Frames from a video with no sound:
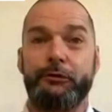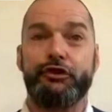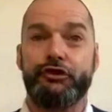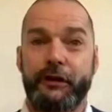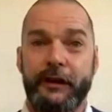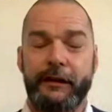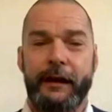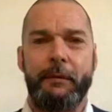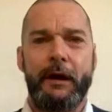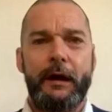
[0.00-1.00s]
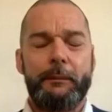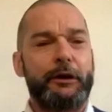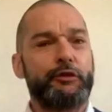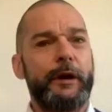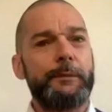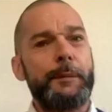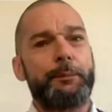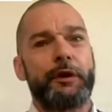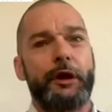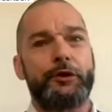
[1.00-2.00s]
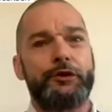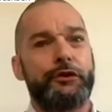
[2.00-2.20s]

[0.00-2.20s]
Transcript: You train them because when people are going to